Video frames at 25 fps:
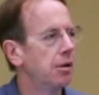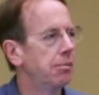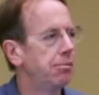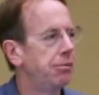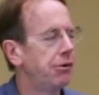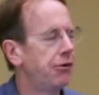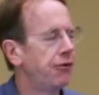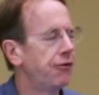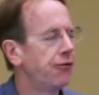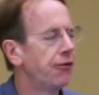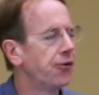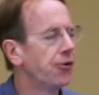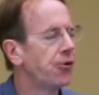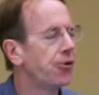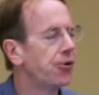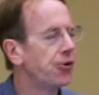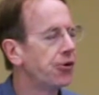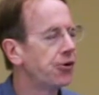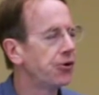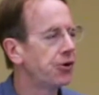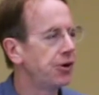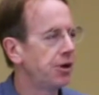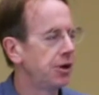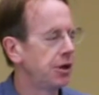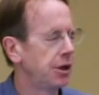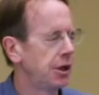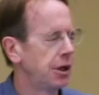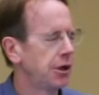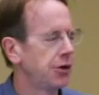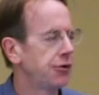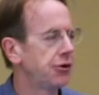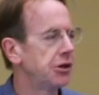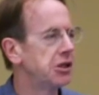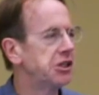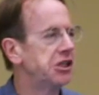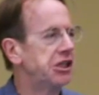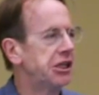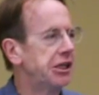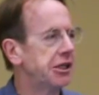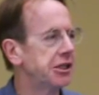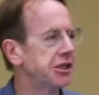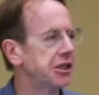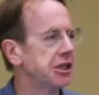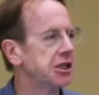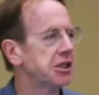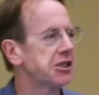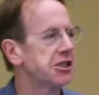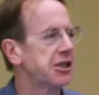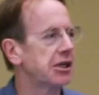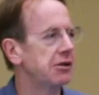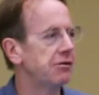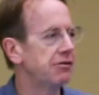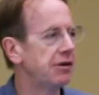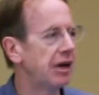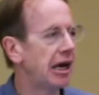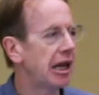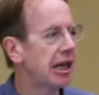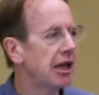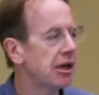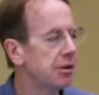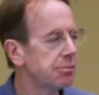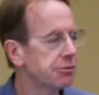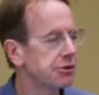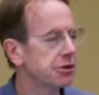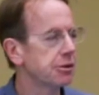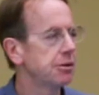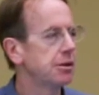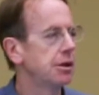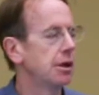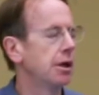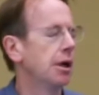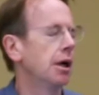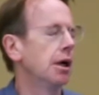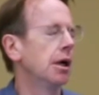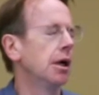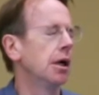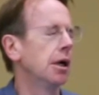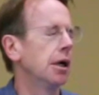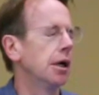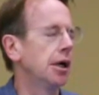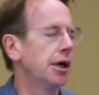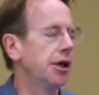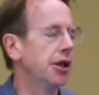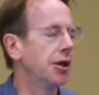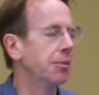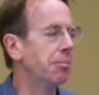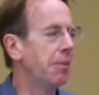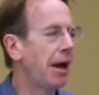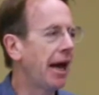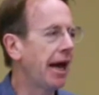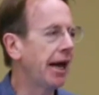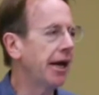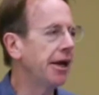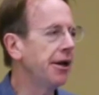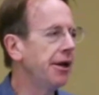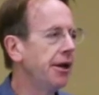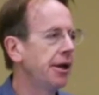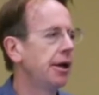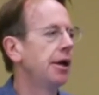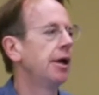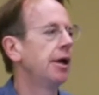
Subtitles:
before disease has developed in the main,